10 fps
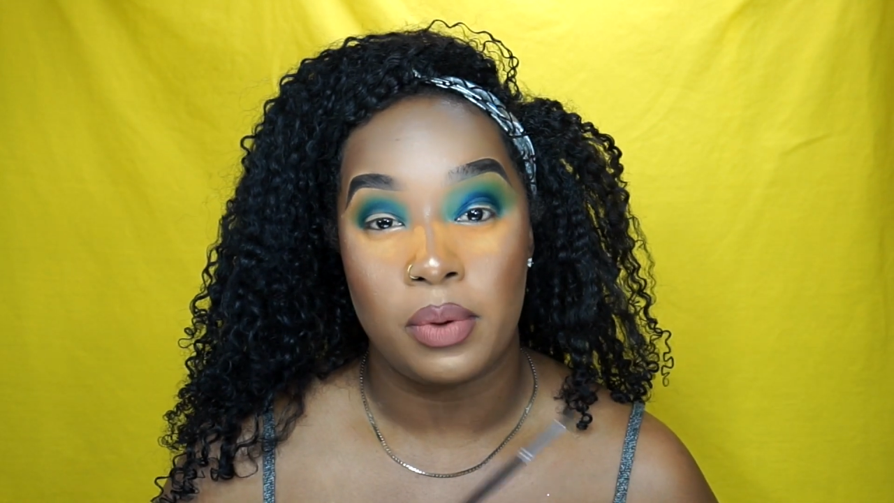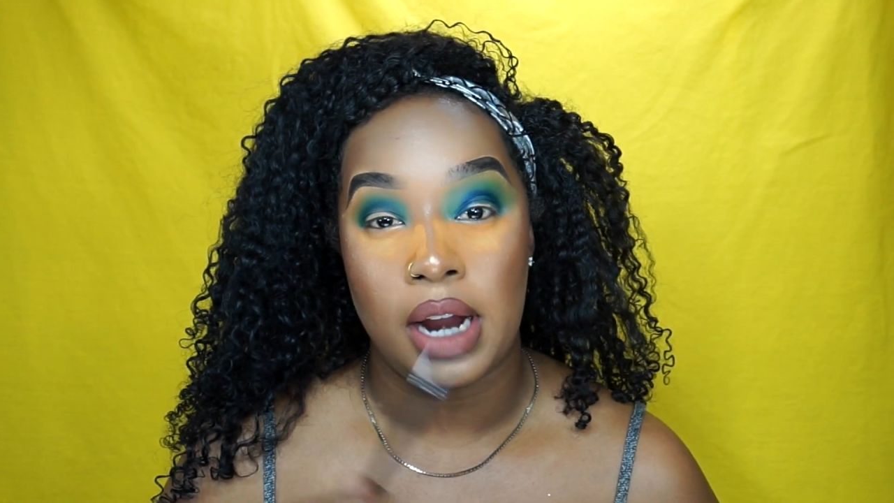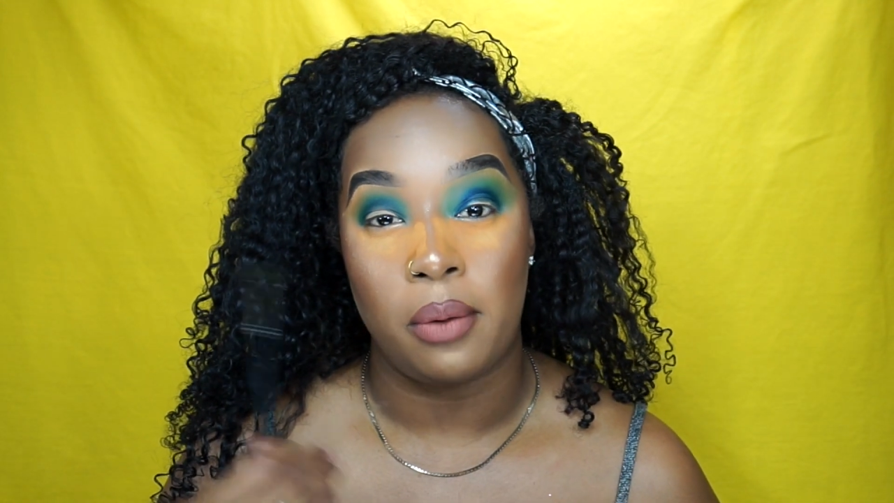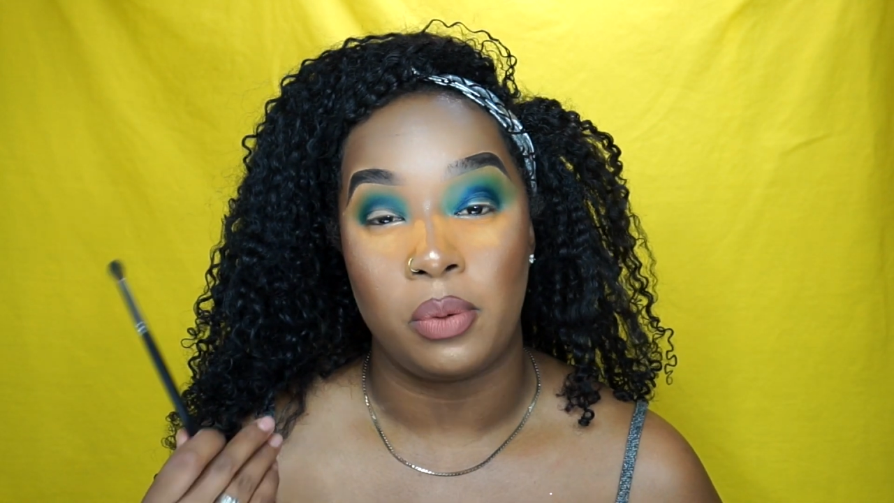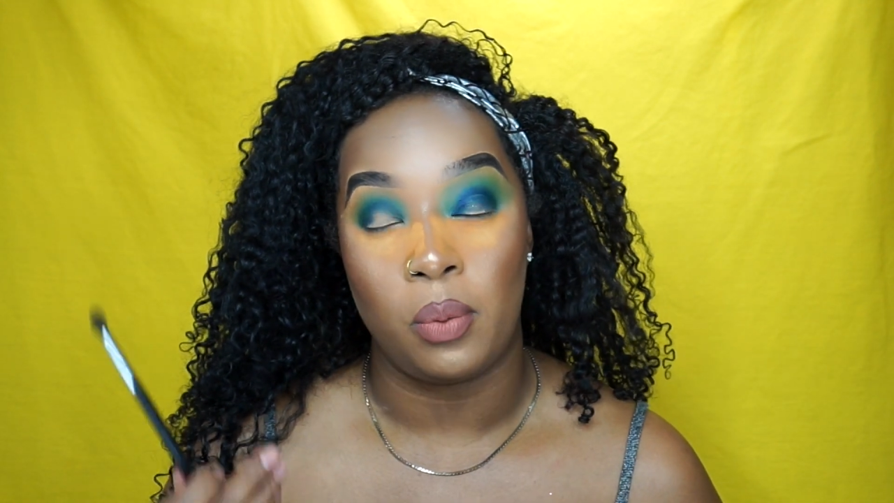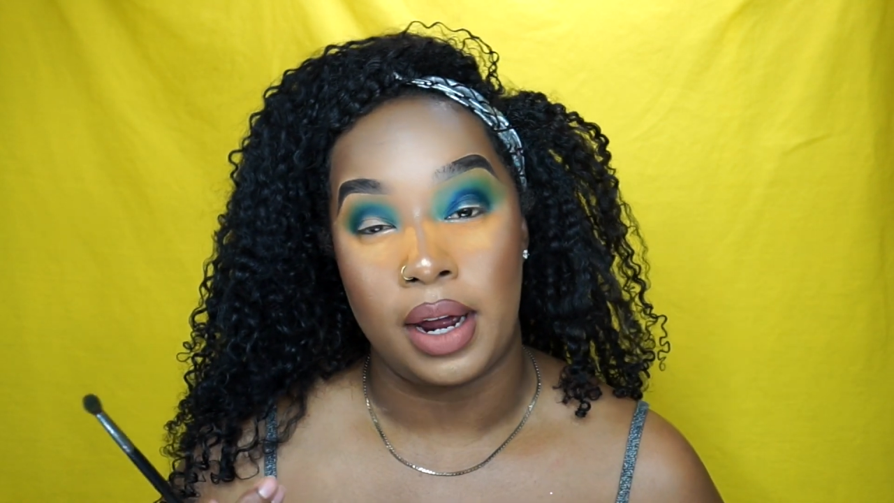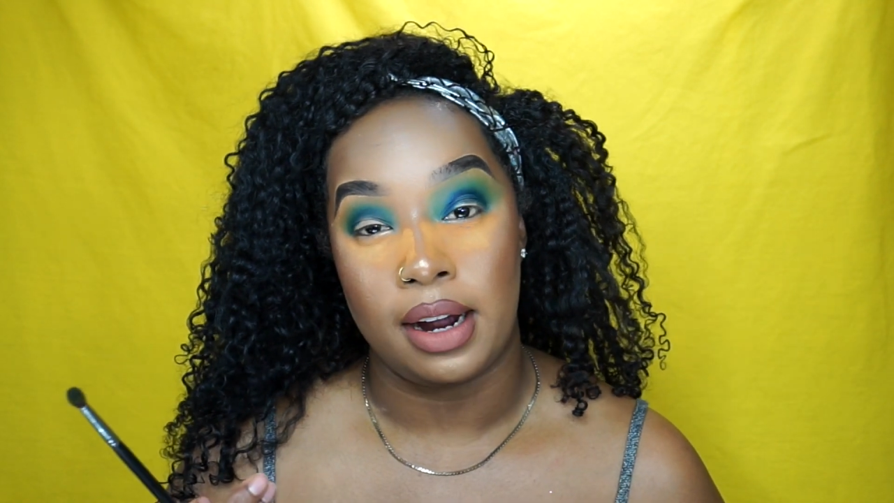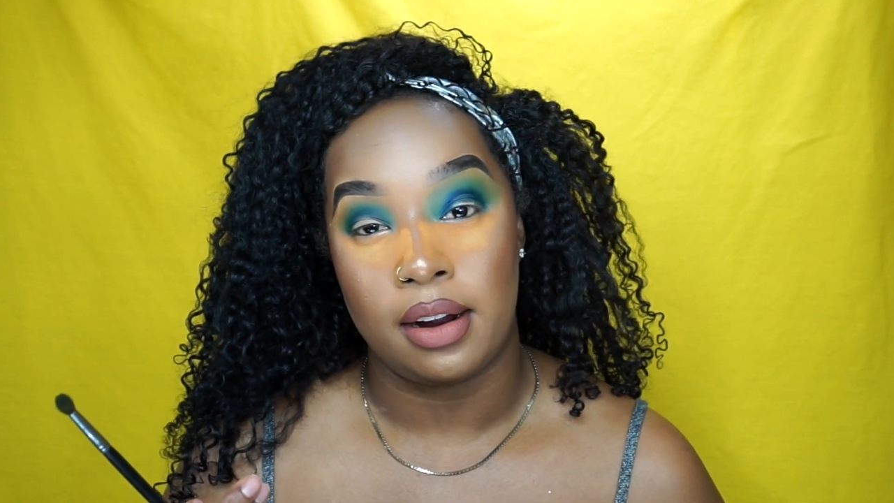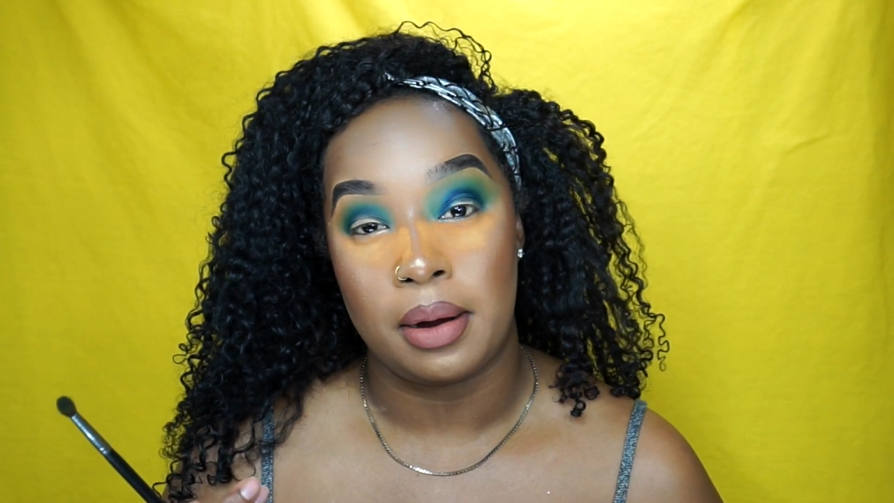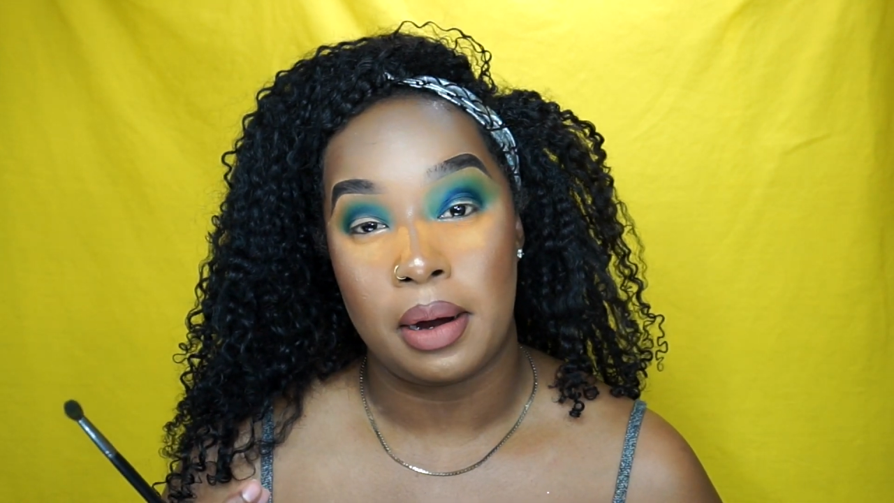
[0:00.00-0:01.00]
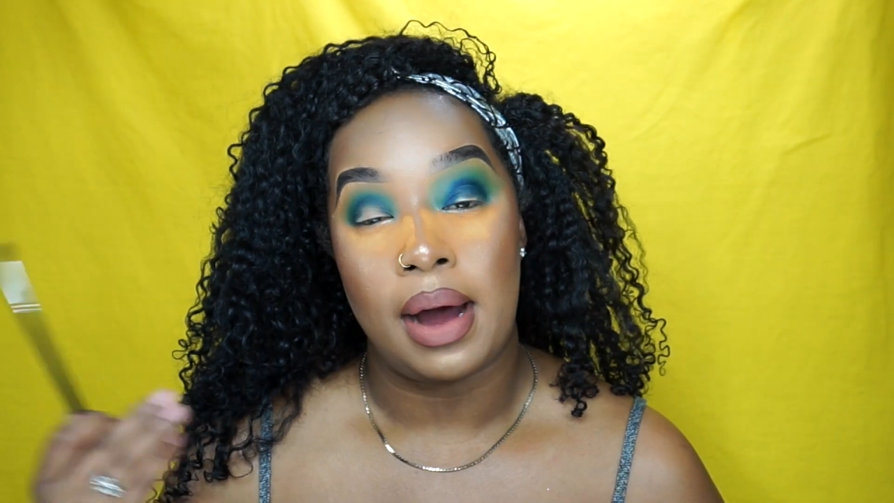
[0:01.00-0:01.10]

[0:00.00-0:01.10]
when I would wear